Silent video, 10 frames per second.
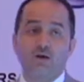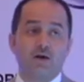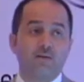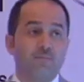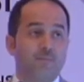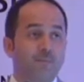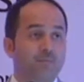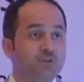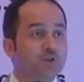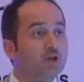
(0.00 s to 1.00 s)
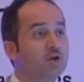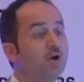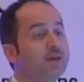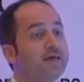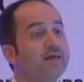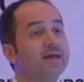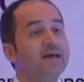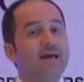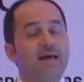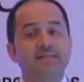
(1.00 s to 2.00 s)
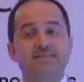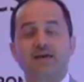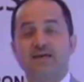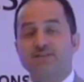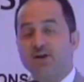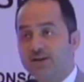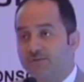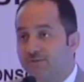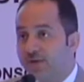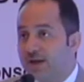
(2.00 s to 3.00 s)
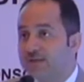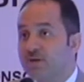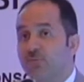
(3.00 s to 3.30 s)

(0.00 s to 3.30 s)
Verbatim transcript: Um, so not only uh, it's the side effect, the